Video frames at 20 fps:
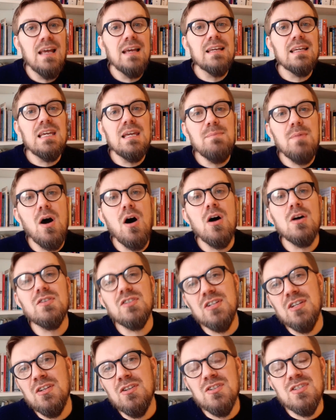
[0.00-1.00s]
Keep
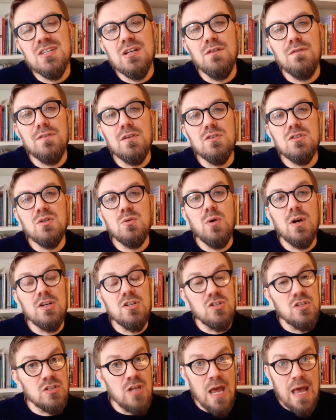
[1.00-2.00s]
asking yourself those
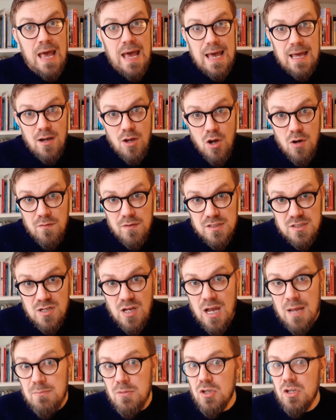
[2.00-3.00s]
questions. And over
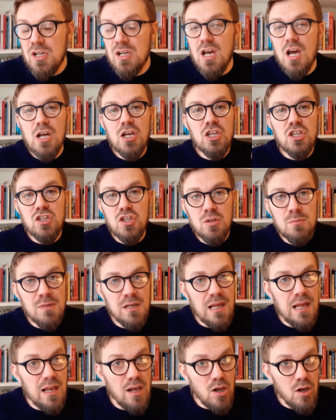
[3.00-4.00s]
time, you're going to
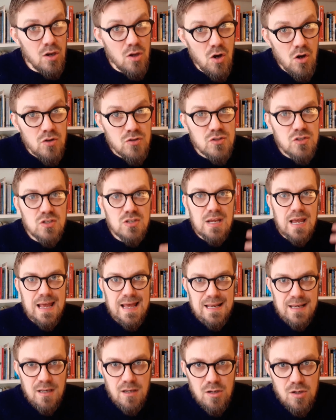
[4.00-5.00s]
accumulate lots
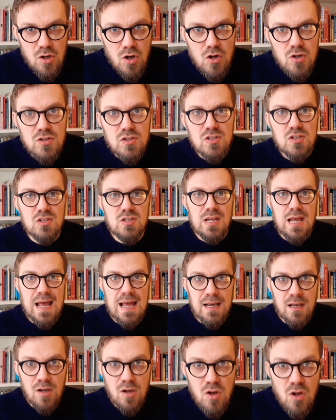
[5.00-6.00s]
and lots
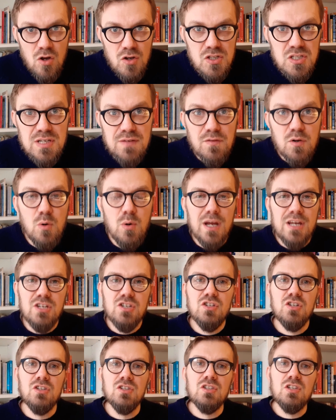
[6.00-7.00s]
and lots of
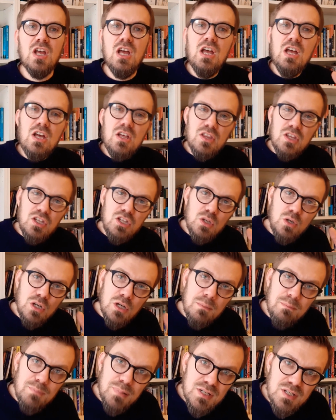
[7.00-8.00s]
questions that you
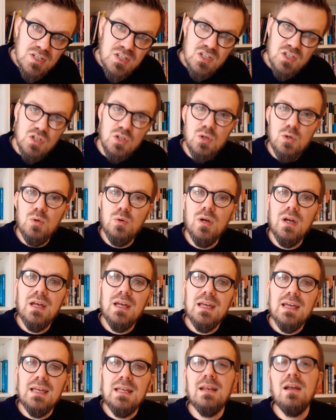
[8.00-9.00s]
can pursue
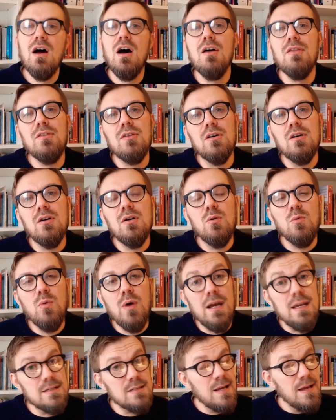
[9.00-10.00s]
in other
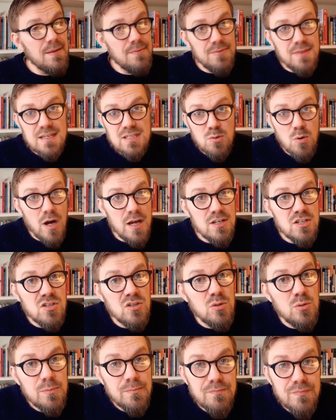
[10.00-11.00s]
ways. That's what I
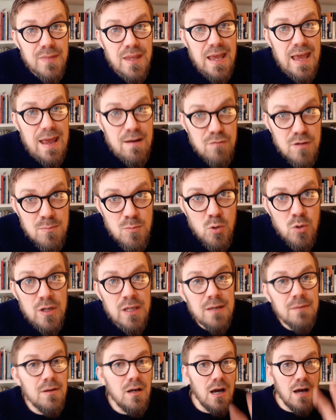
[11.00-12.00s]
do. Every
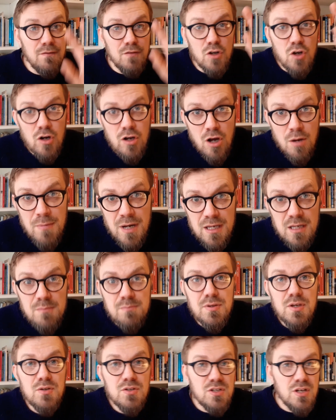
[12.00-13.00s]
morning, I've got it on my
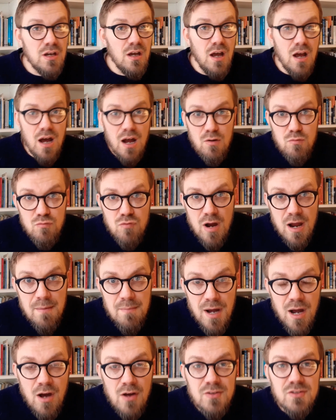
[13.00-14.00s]
computer. I write
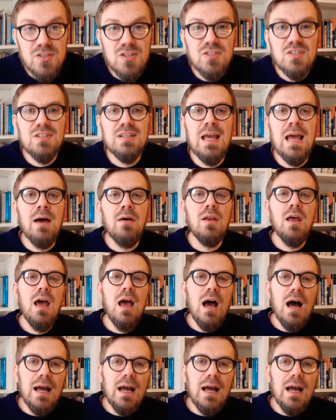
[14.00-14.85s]
my answers down.